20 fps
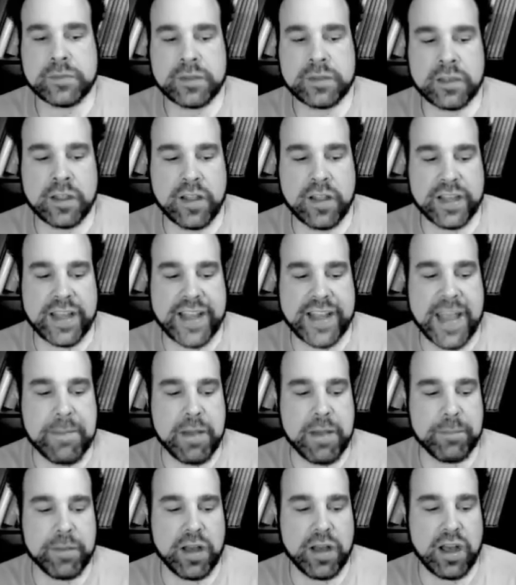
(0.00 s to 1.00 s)
Like I came
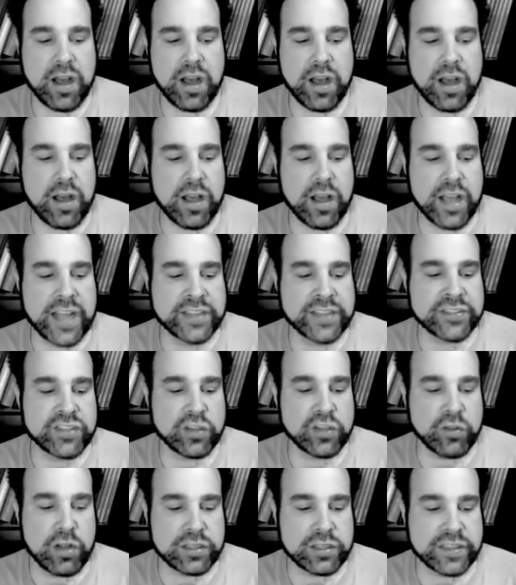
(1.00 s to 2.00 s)
up uh, against a
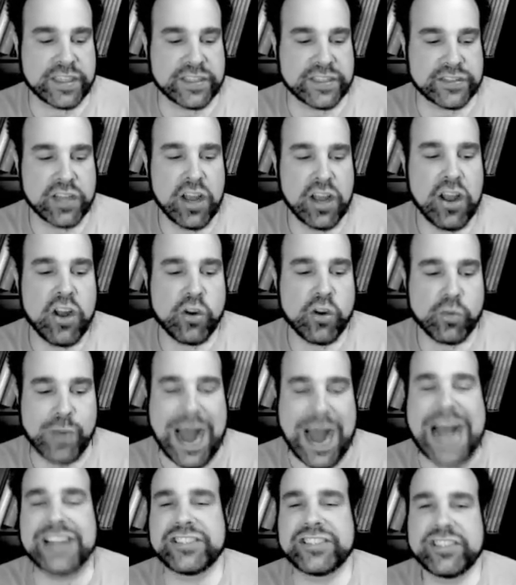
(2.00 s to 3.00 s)
lot of these
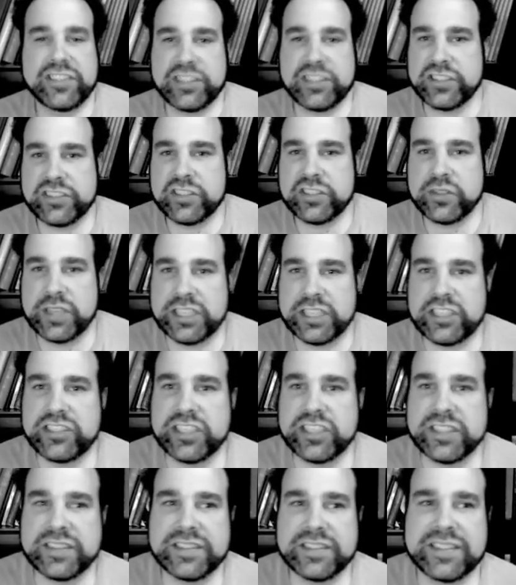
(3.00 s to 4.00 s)
rationalist
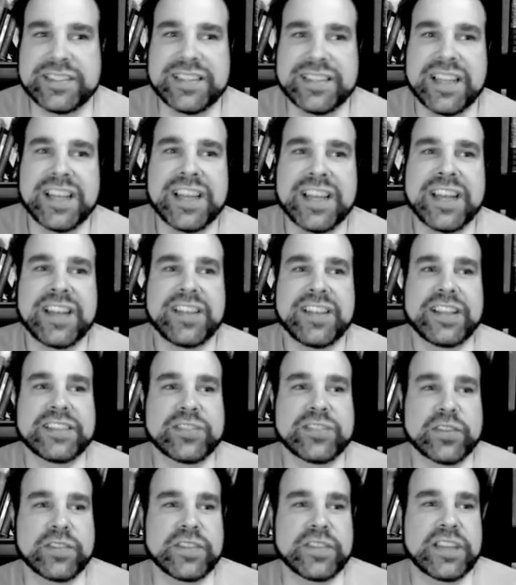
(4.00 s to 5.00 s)
Christians, these
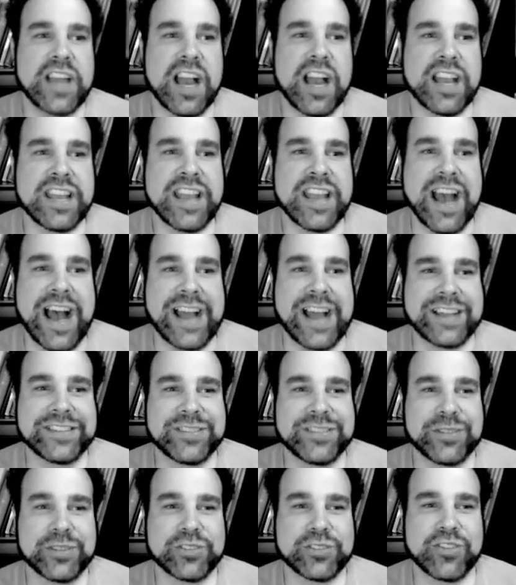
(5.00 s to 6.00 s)
sort of young
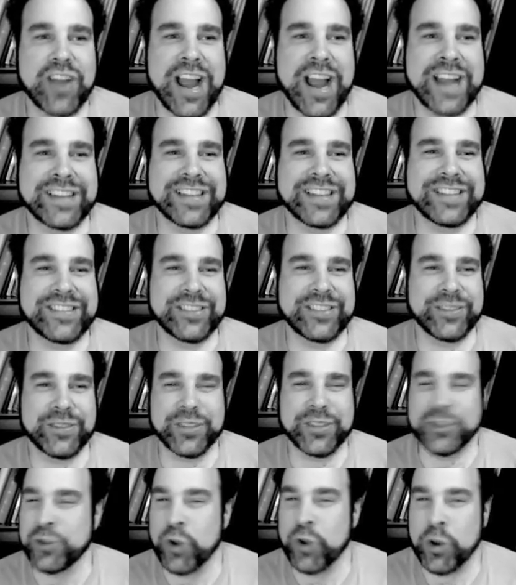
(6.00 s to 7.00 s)
guys who are trying to do
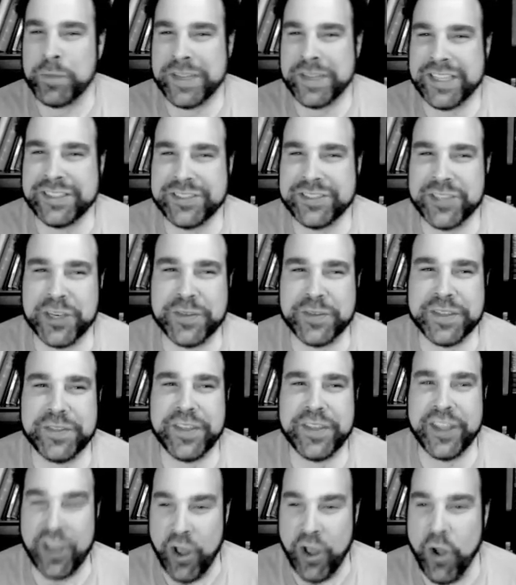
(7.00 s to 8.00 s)
the normie conservative
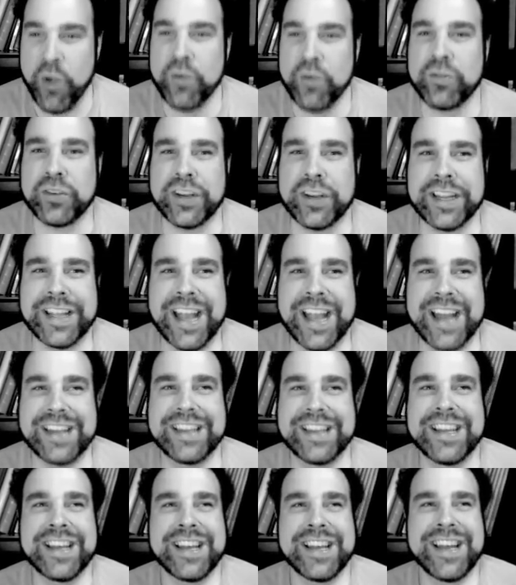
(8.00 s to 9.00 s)
thing over
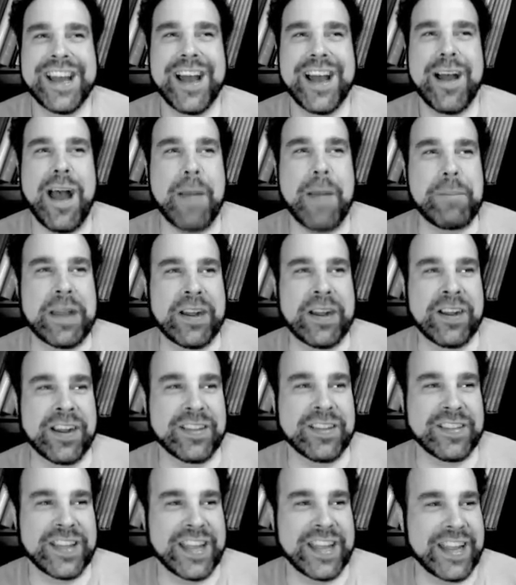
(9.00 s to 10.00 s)
again, uh,
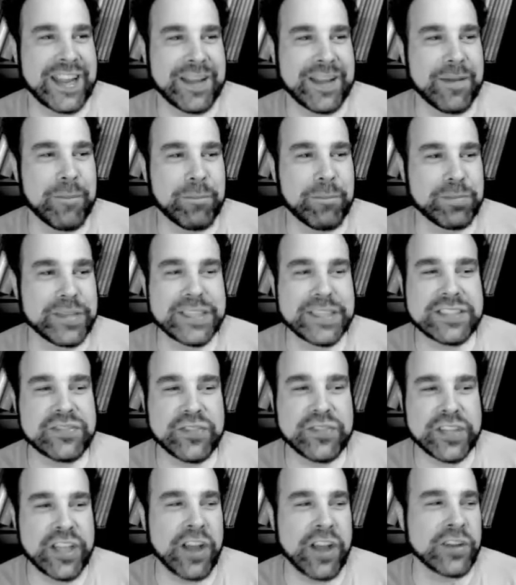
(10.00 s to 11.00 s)
apparently
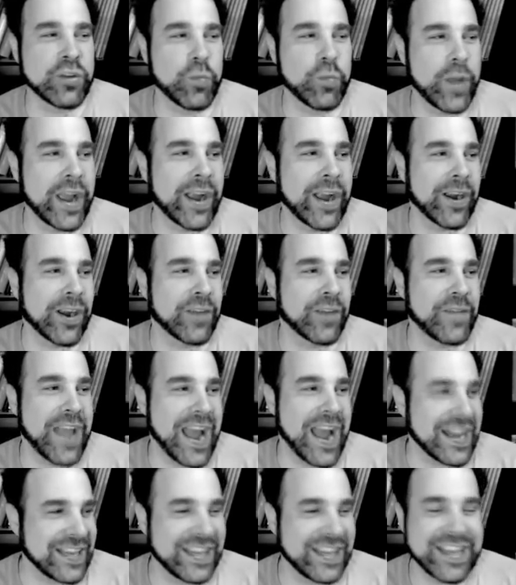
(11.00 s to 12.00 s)
blissfully unaware of
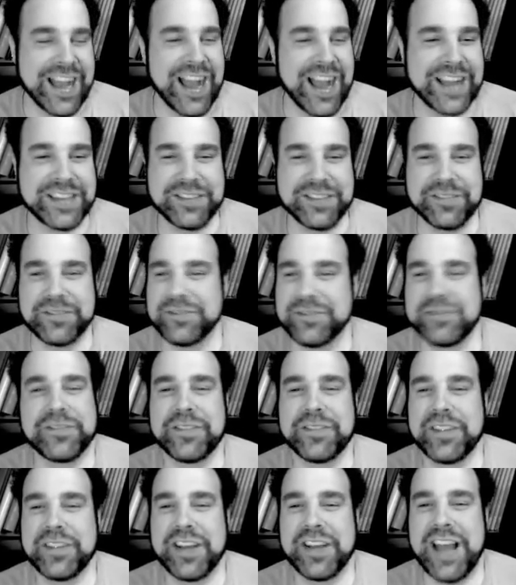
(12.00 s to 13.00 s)
any kind of
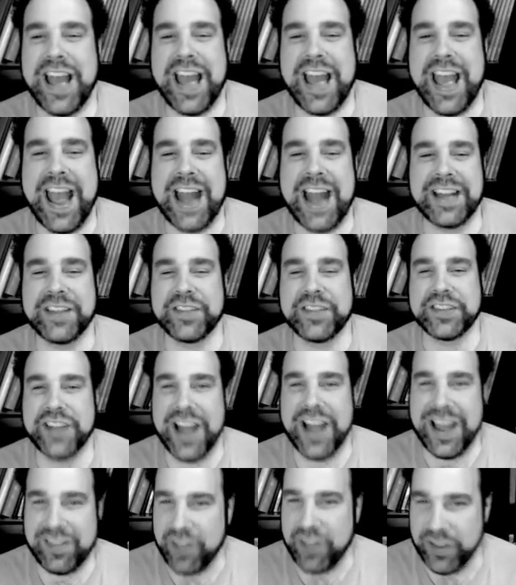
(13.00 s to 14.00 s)
any of the
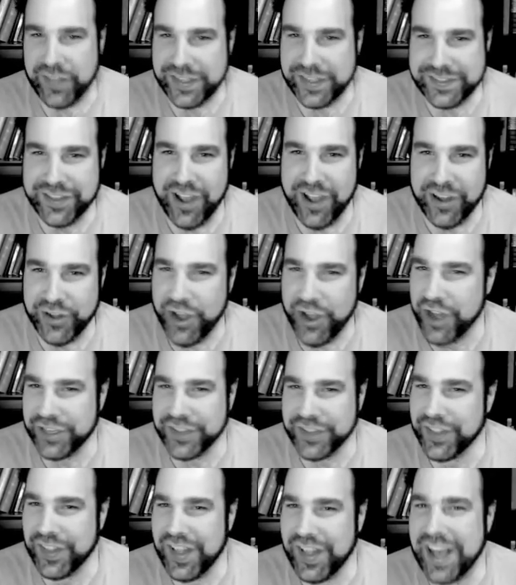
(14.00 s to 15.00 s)
dialogue that's gone on
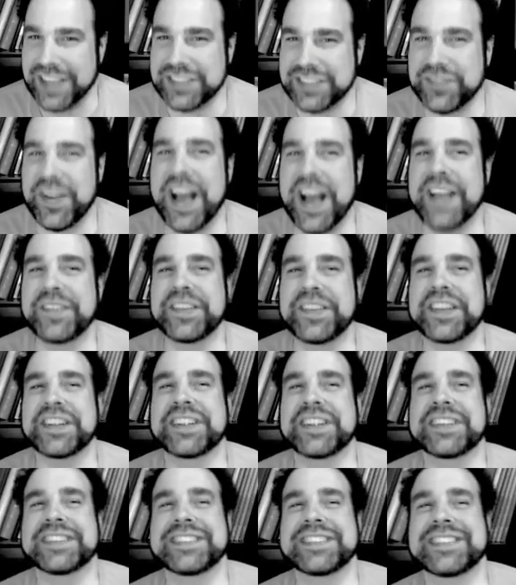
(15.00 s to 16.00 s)
in the last five
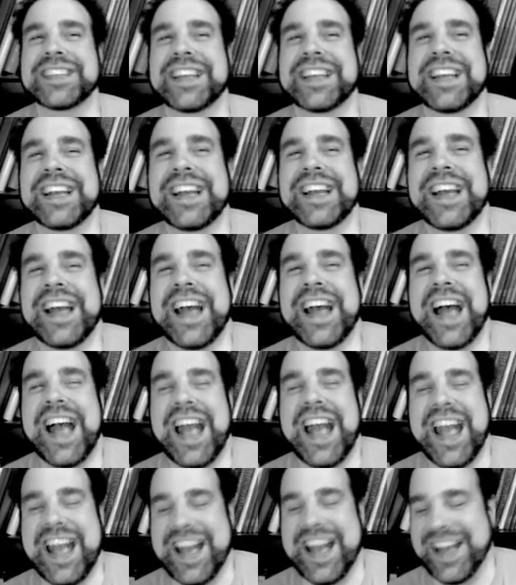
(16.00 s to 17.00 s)
years.
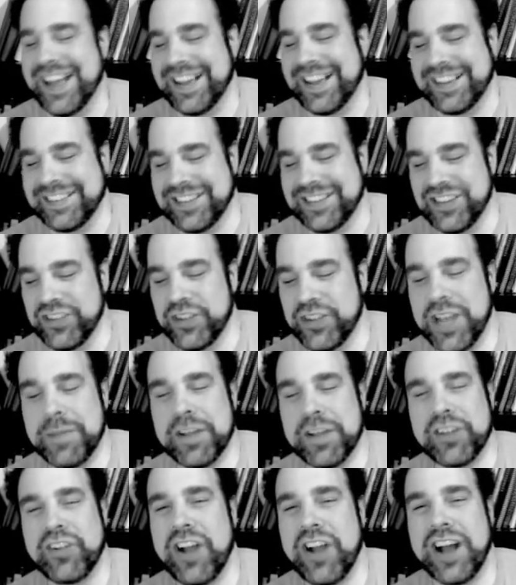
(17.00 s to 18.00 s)
And you, know, you come
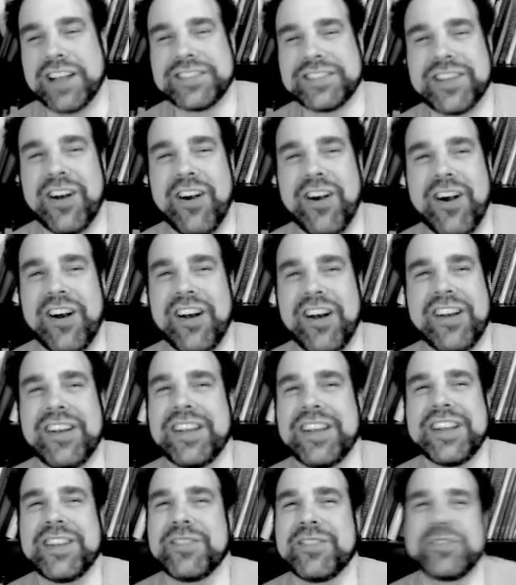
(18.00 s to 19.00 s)
across, uh, uh,
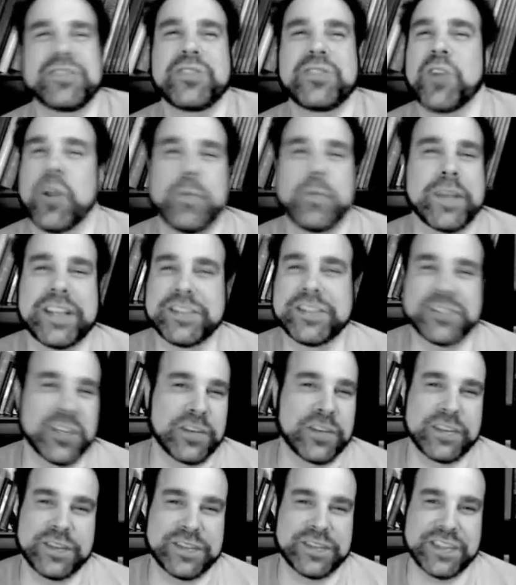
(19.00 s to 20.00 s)
you know, normie
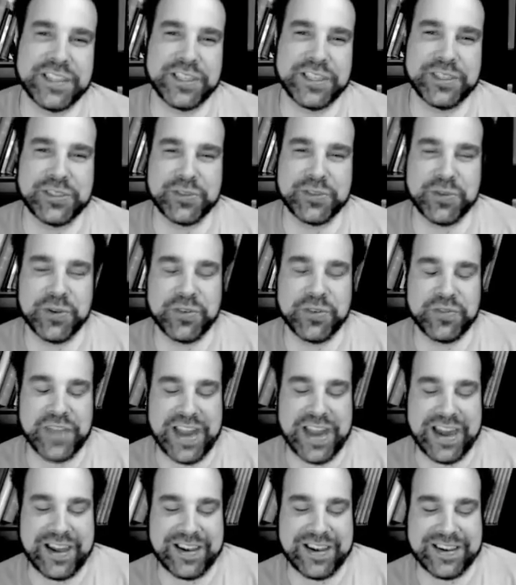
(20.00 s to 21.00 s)
conservatives, the usual
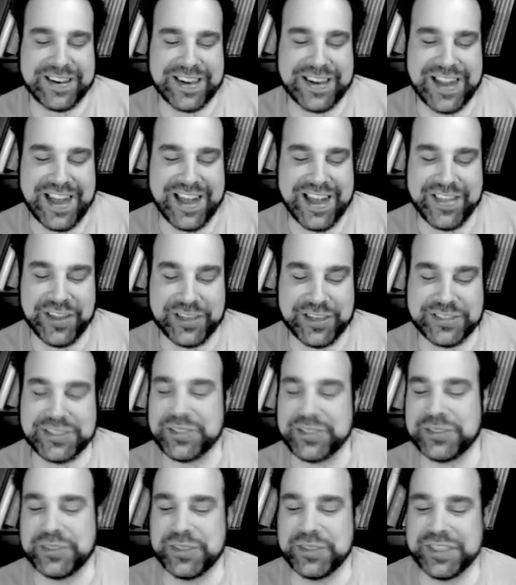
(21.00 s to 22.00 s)
fare. Uh, they're
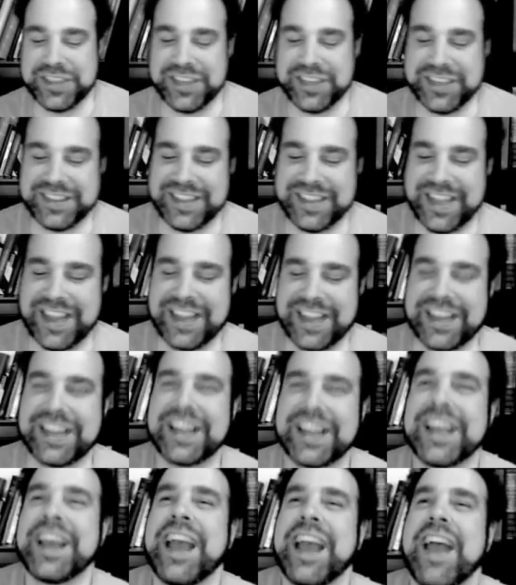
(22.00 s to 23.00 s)
still doing their thing, and it,
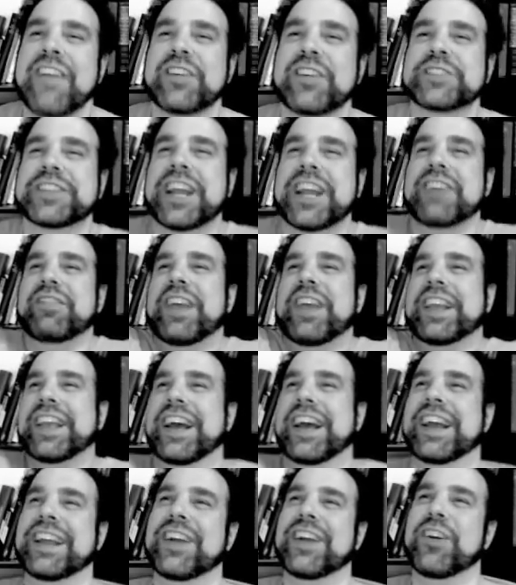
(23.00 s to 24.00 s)
it feels kind of like
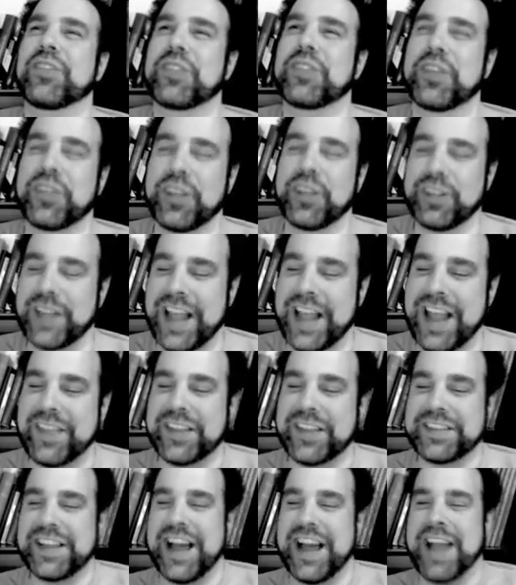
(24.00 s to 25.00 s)
uh, you know the, the land
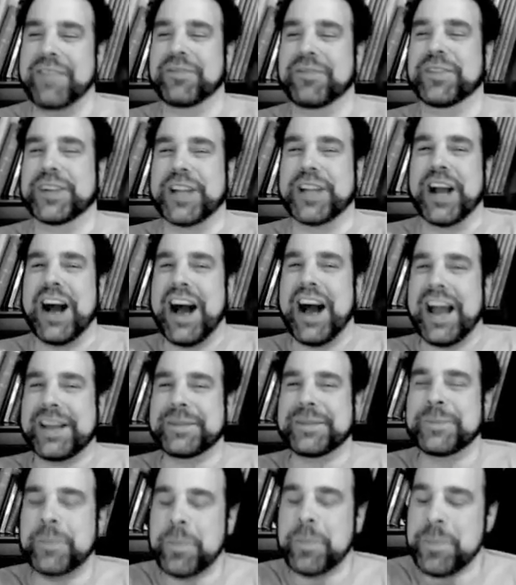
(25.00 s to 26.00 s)
that time
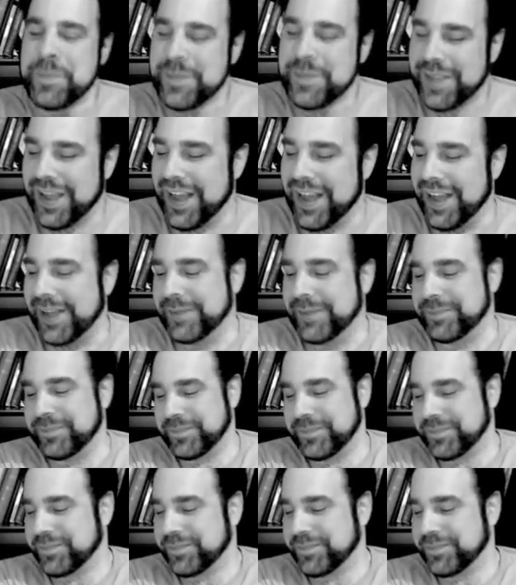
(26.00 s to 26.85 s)
forgot. Um,